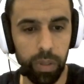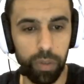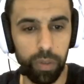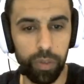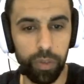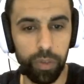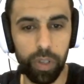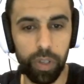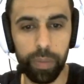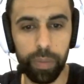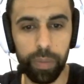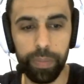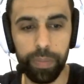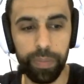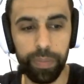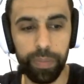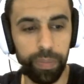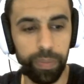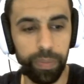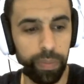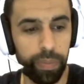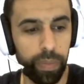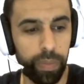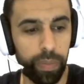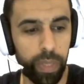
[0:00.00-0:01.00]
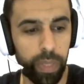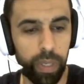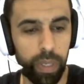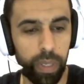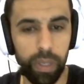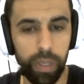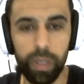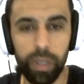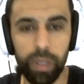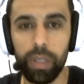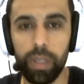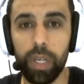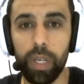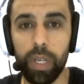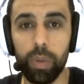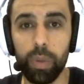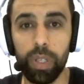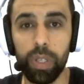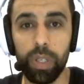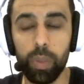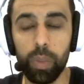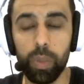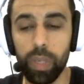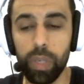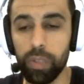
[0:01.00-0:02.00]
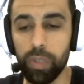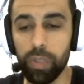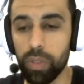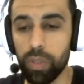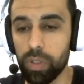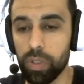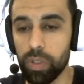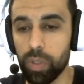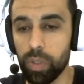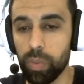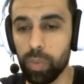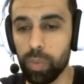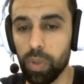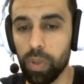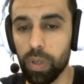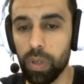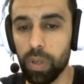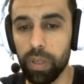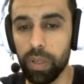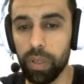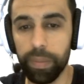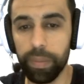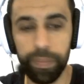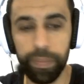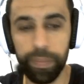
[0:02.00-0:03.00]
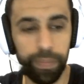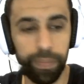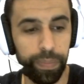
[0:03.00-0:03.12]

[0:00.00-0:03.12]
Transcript: confirm. Now we're going to wait for it to deploy.